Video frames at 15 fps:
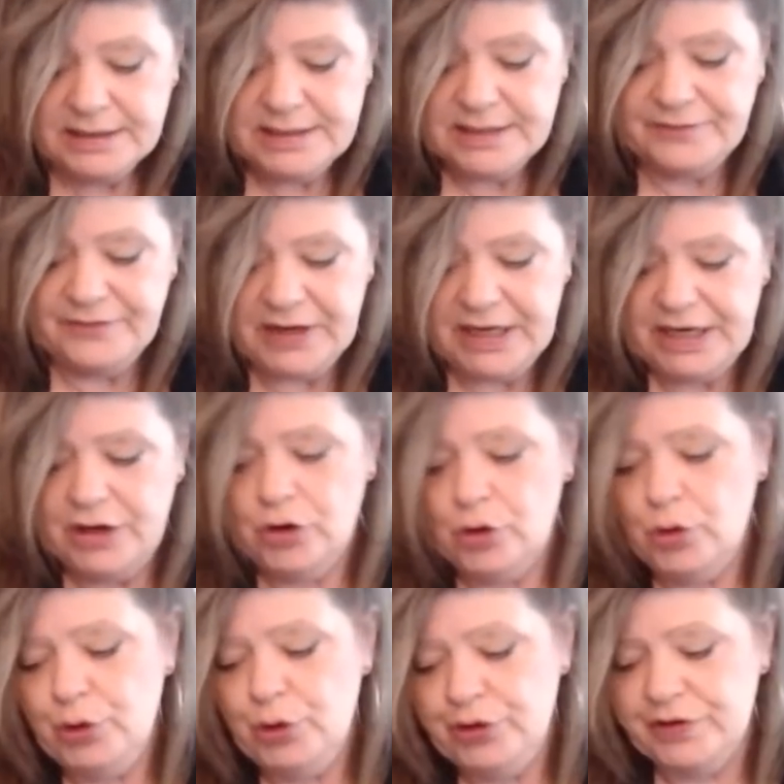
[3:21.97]
divine
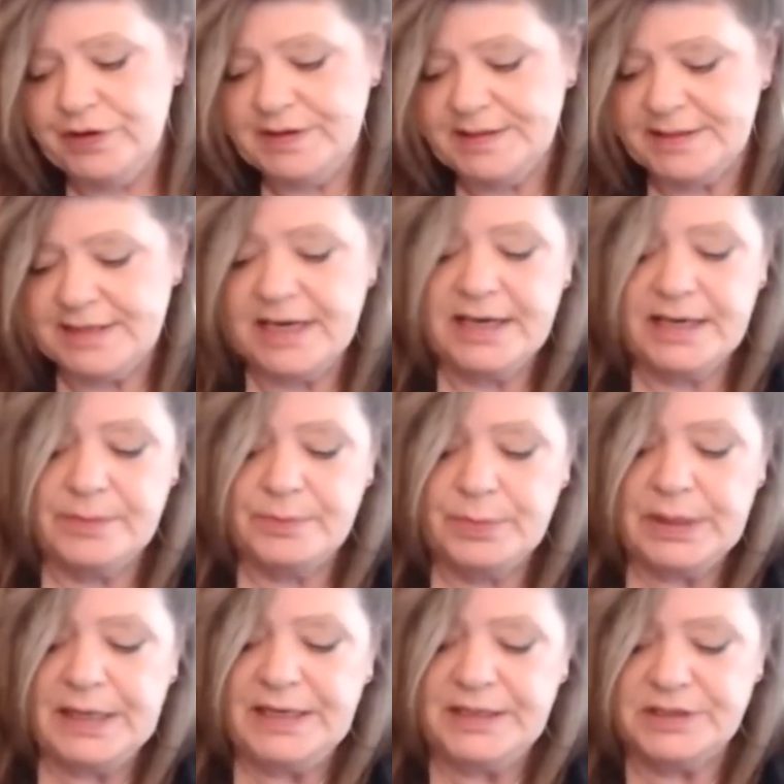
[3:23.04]
order is taking
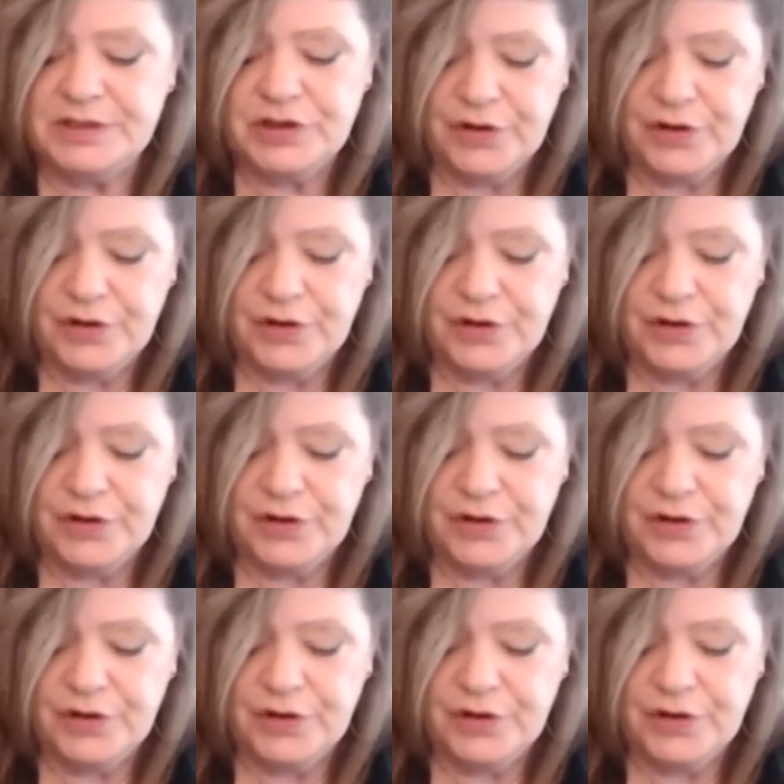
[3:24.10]
place.